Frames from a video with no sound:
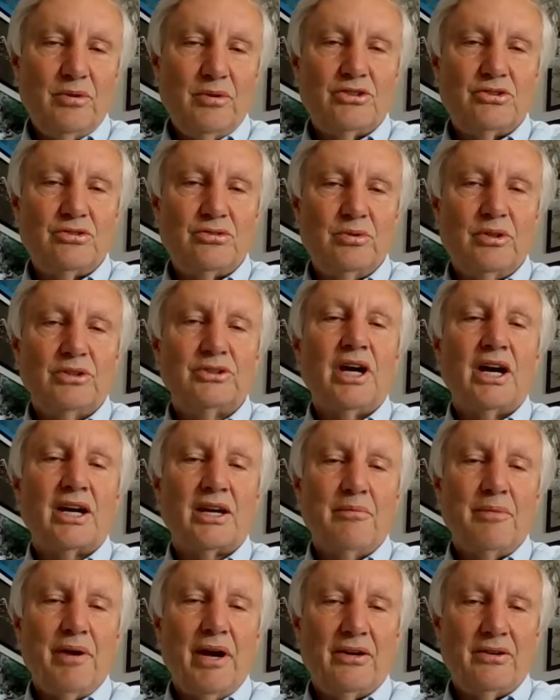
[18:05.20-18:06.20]
which we'll talk
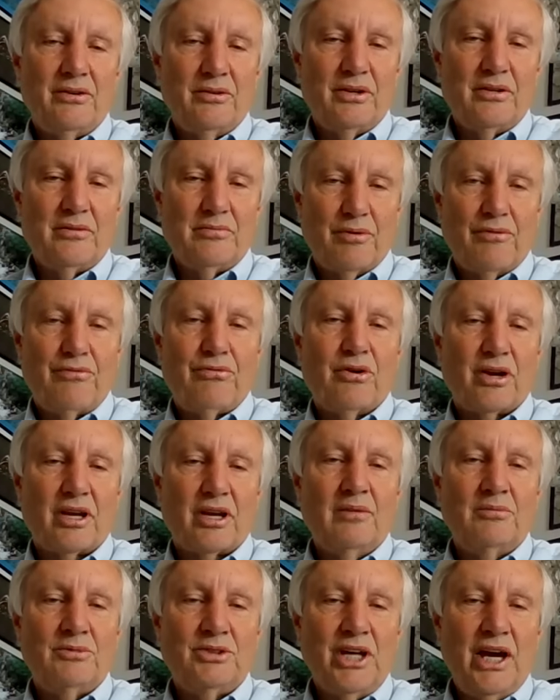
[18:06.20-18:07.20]
about before it
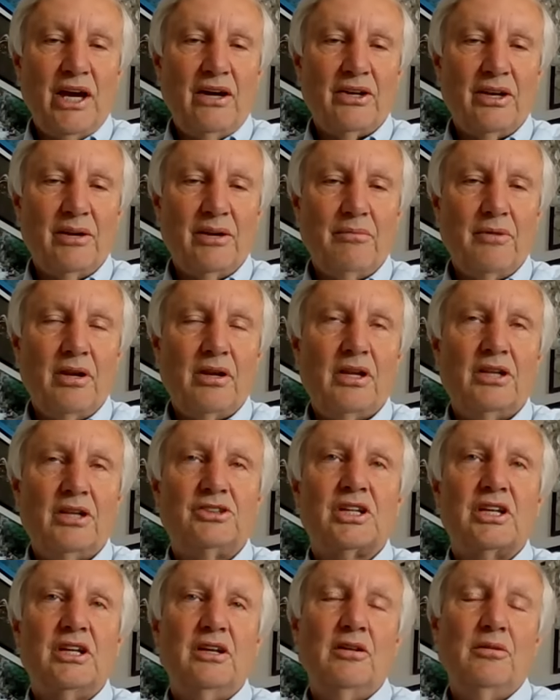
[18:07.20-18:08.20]
comes out, and
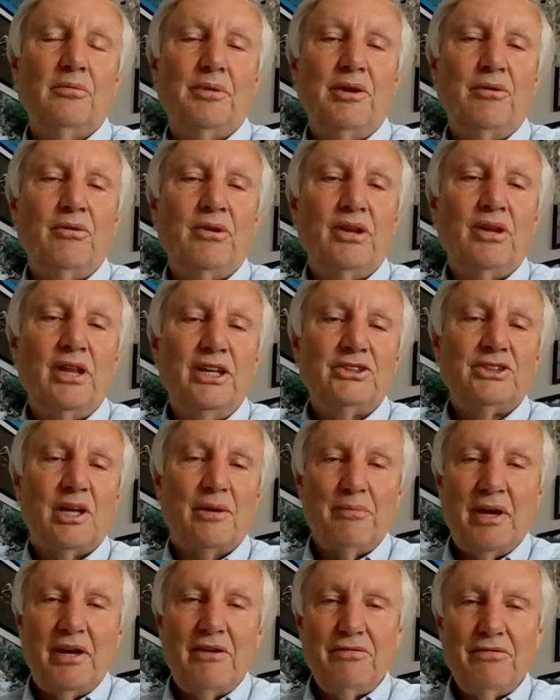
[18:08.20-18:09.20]
it'll be released
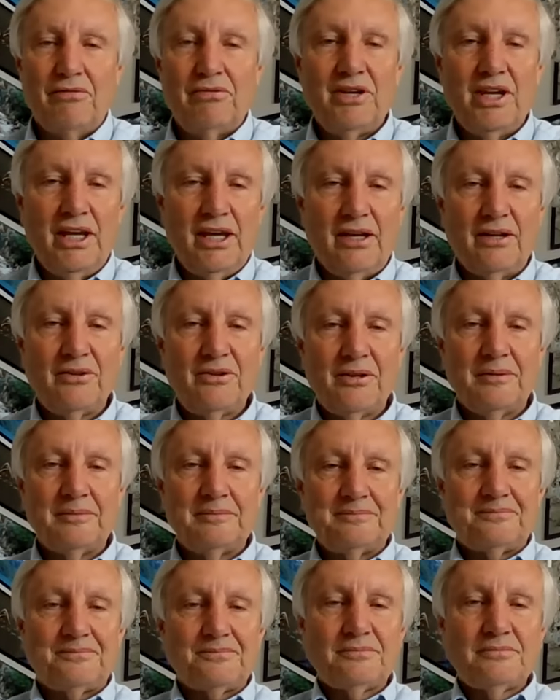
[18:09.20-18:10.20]
on May 15th.
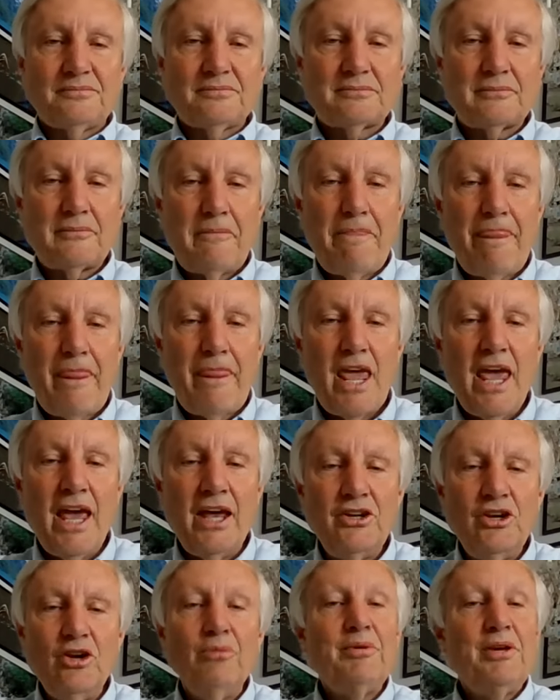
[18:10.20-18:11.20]

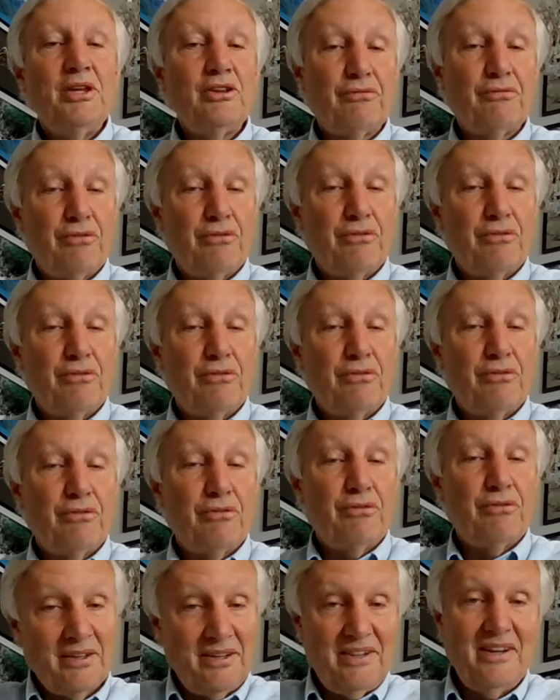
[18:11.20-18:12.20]
And you'll be the first
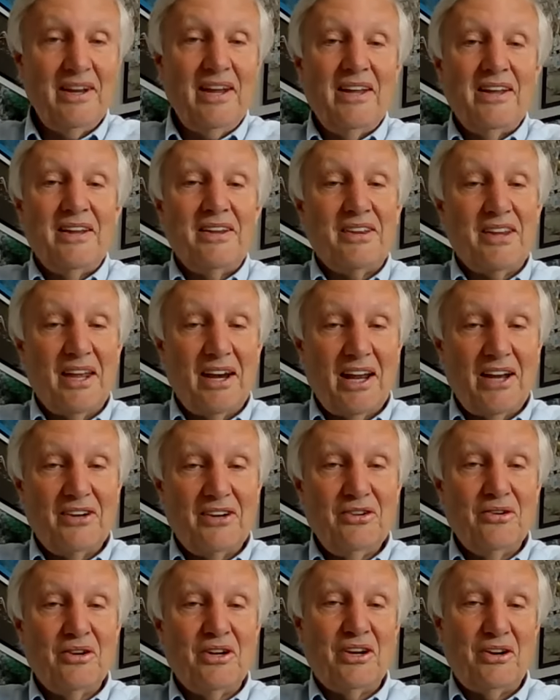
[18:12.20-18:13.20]
one that I
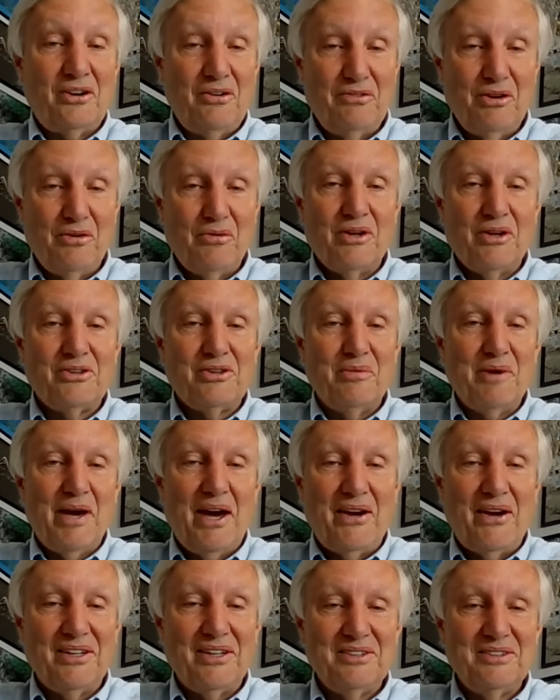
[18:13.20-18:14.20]
do an interview with
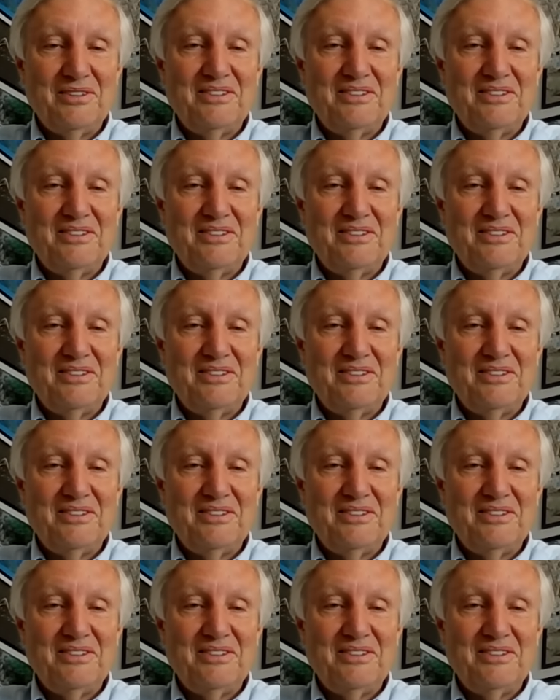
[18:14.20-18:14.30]
about it